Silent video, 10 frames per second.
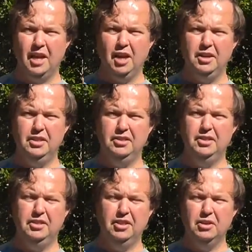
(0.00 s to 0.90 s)
and you,
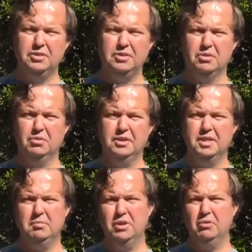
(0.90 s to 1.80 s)
those stories
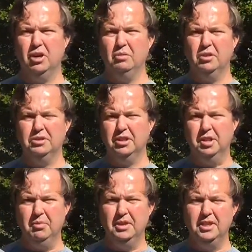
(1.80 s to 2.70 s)
can be quite well
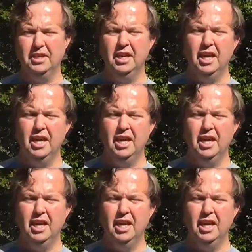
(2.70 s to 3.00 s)
documented.